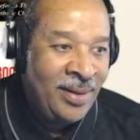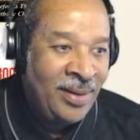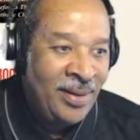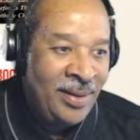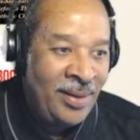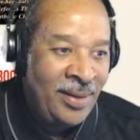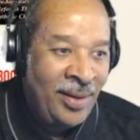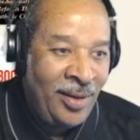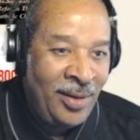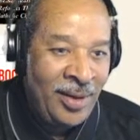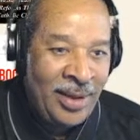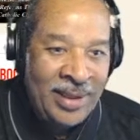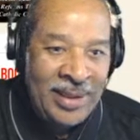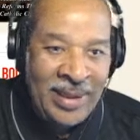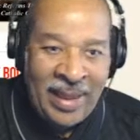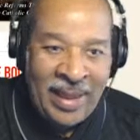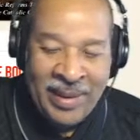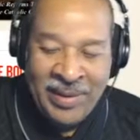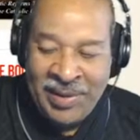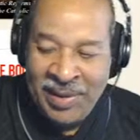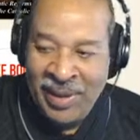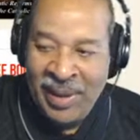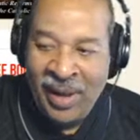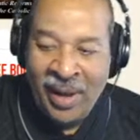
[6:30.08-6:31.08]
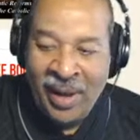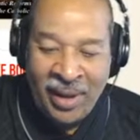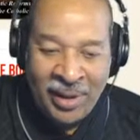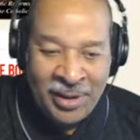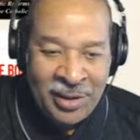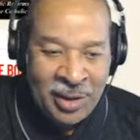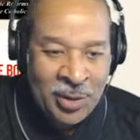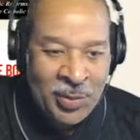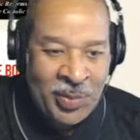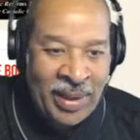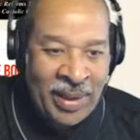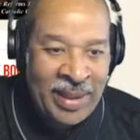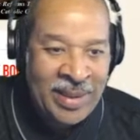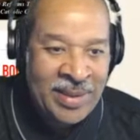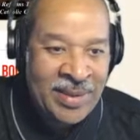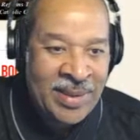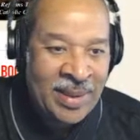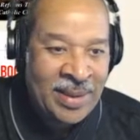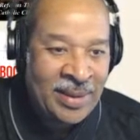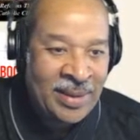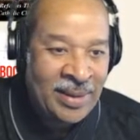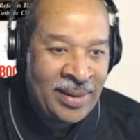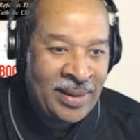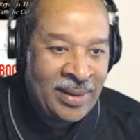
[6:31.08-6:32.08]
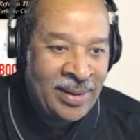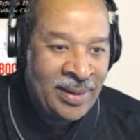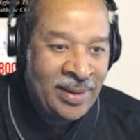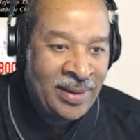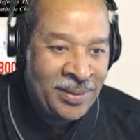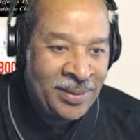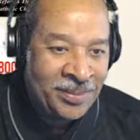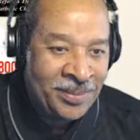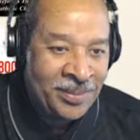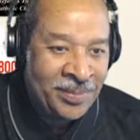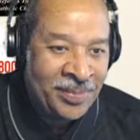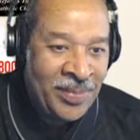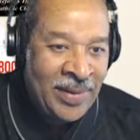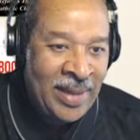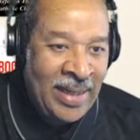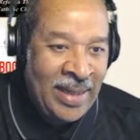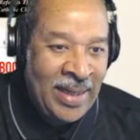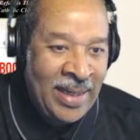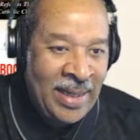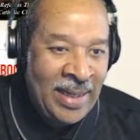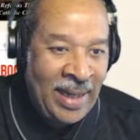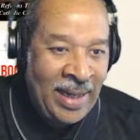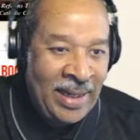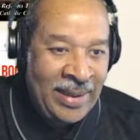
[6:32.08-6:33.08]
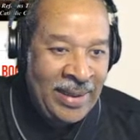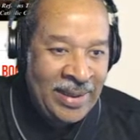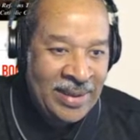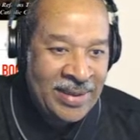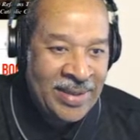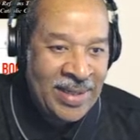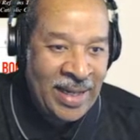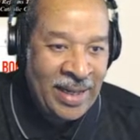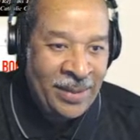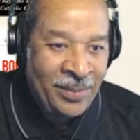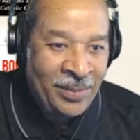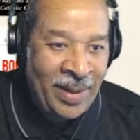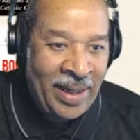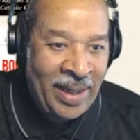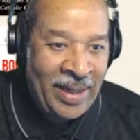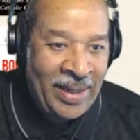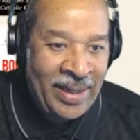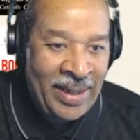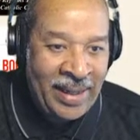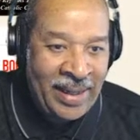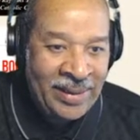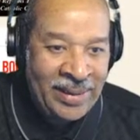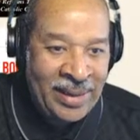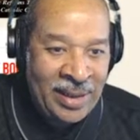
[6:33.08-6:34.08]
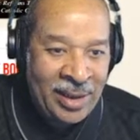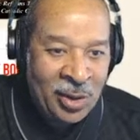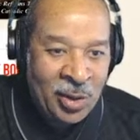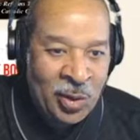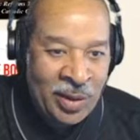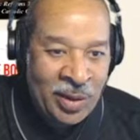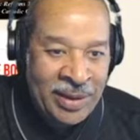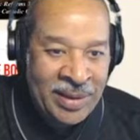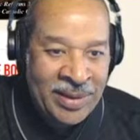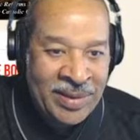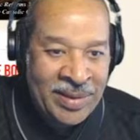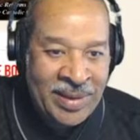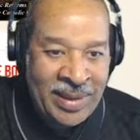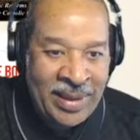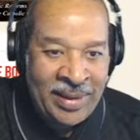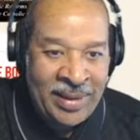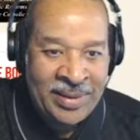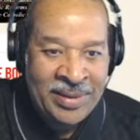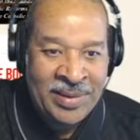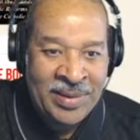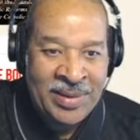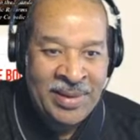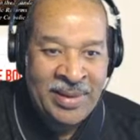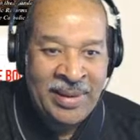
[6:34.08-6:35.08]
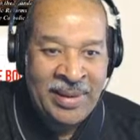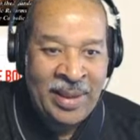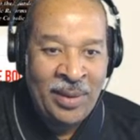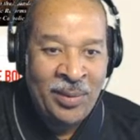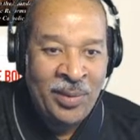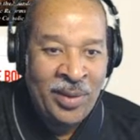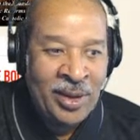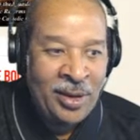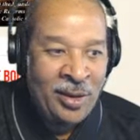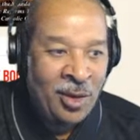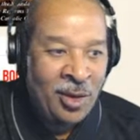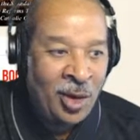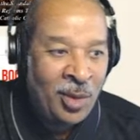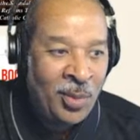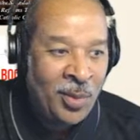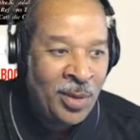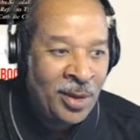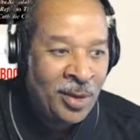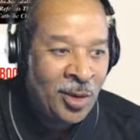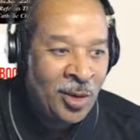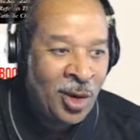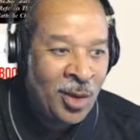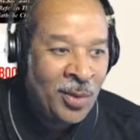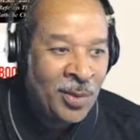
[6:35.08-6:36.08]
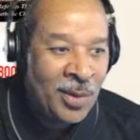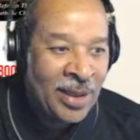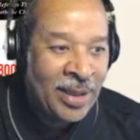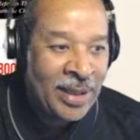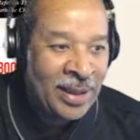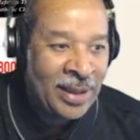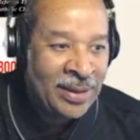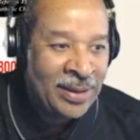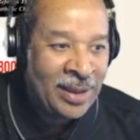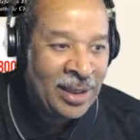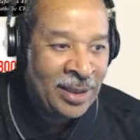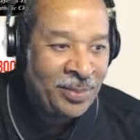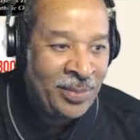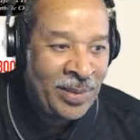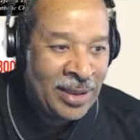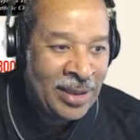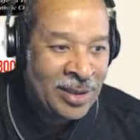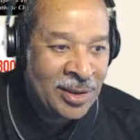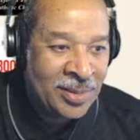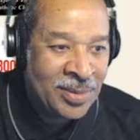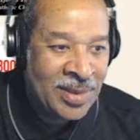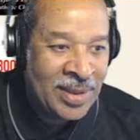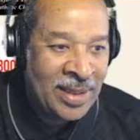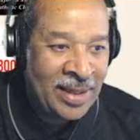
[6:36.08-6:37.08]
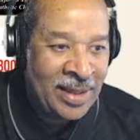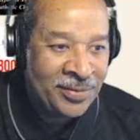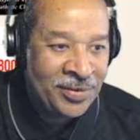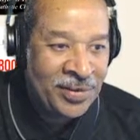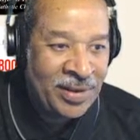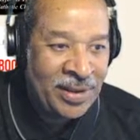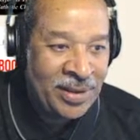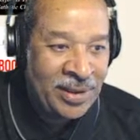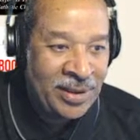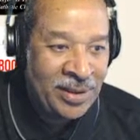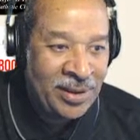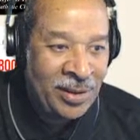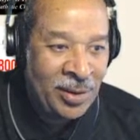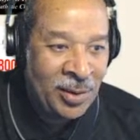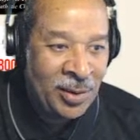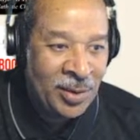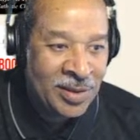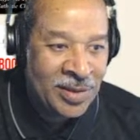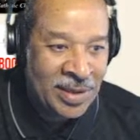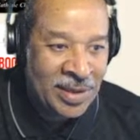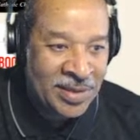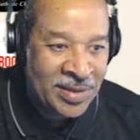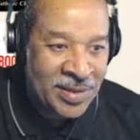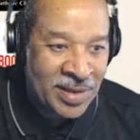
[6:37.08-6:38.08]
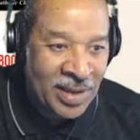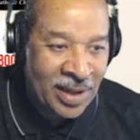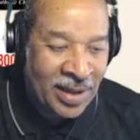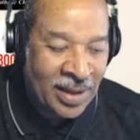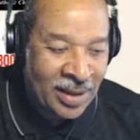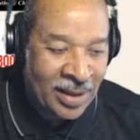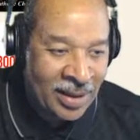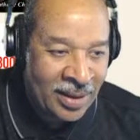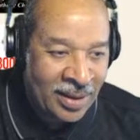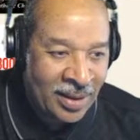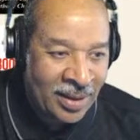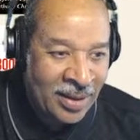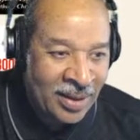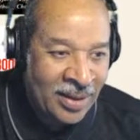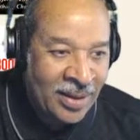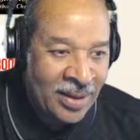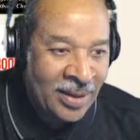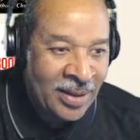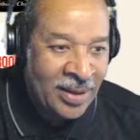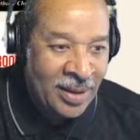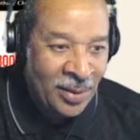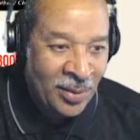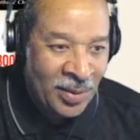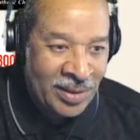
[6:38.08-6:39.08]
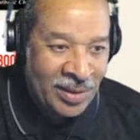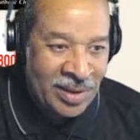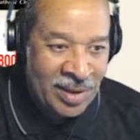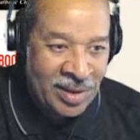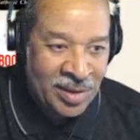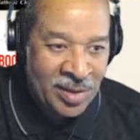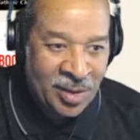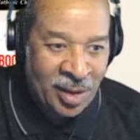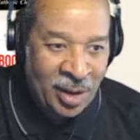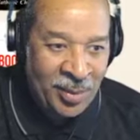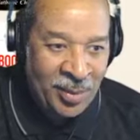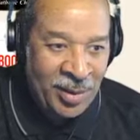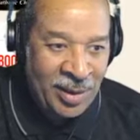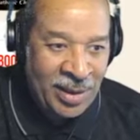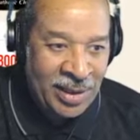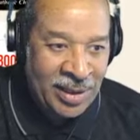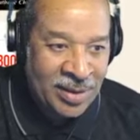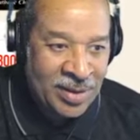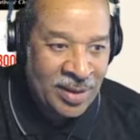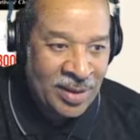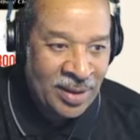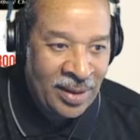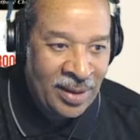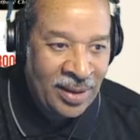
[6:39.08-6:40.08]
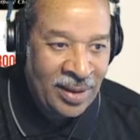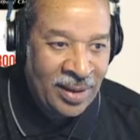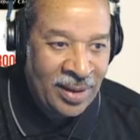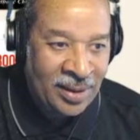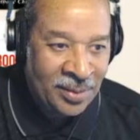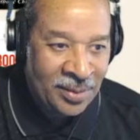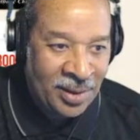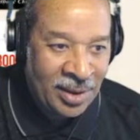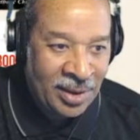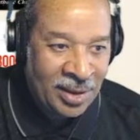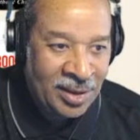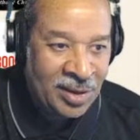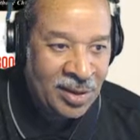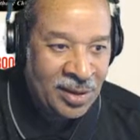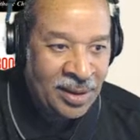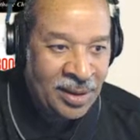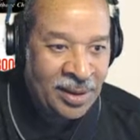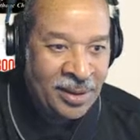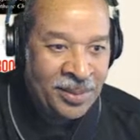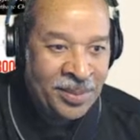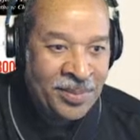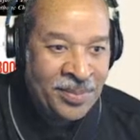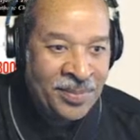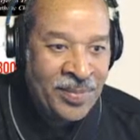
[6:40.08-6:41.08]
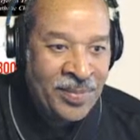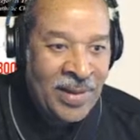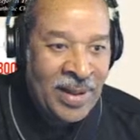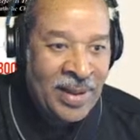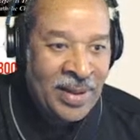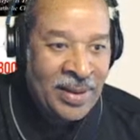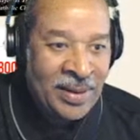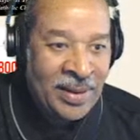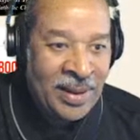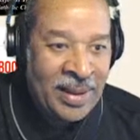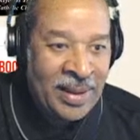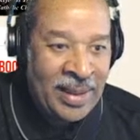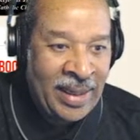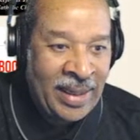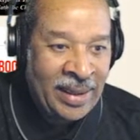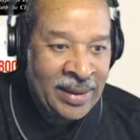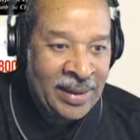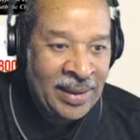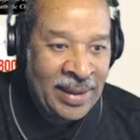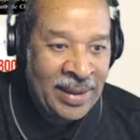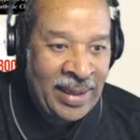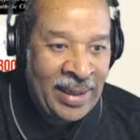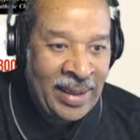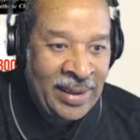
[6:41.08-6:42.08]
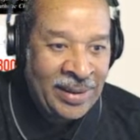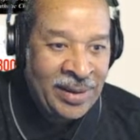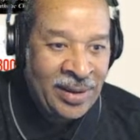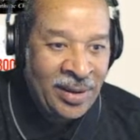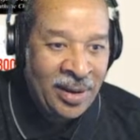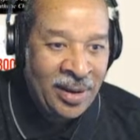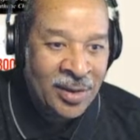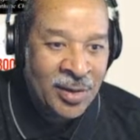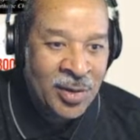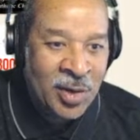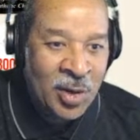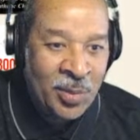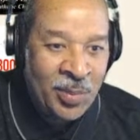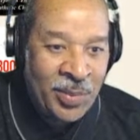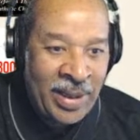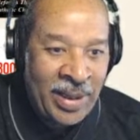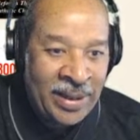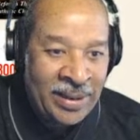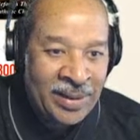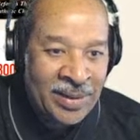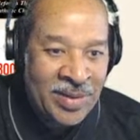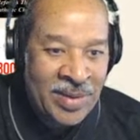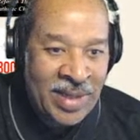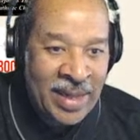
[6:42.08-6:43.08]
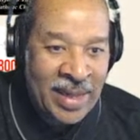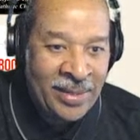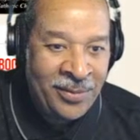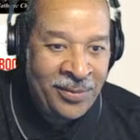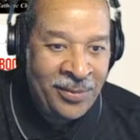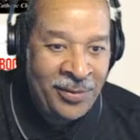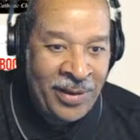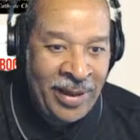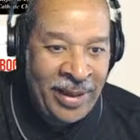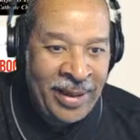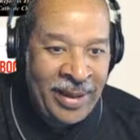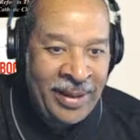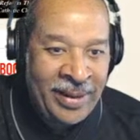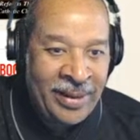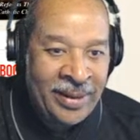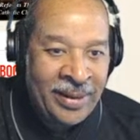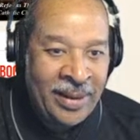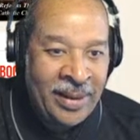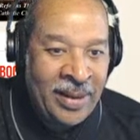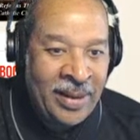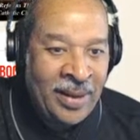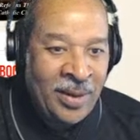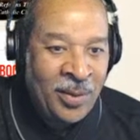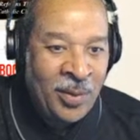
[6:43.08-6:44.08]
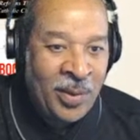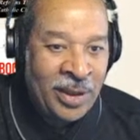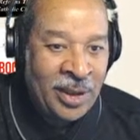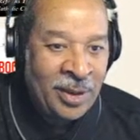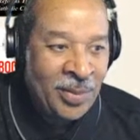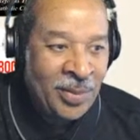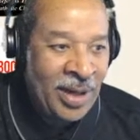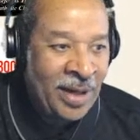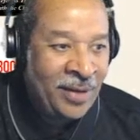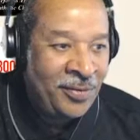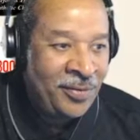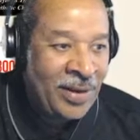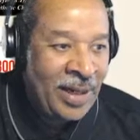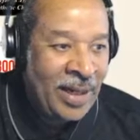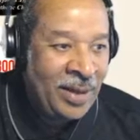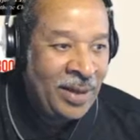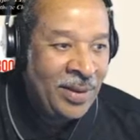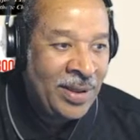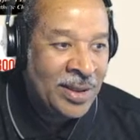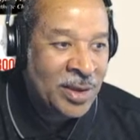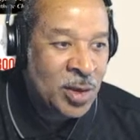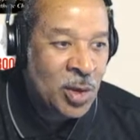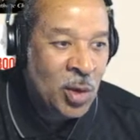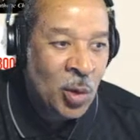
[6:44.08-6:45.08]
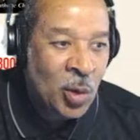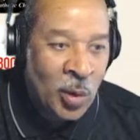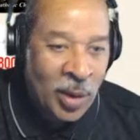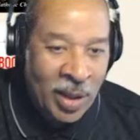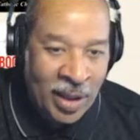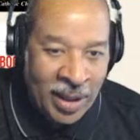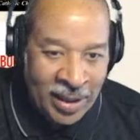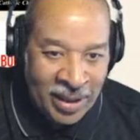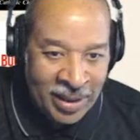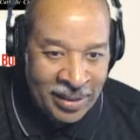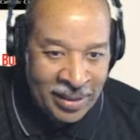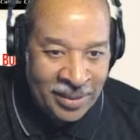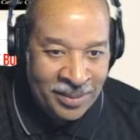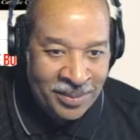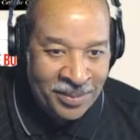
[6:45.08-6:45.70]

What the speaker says: early 1900s, basically. And they say by 1926, there were no more Roman Catholic bishops left in the USSR, which is communist Russia. The Catholic laity also met the same fate, whether by firing squad,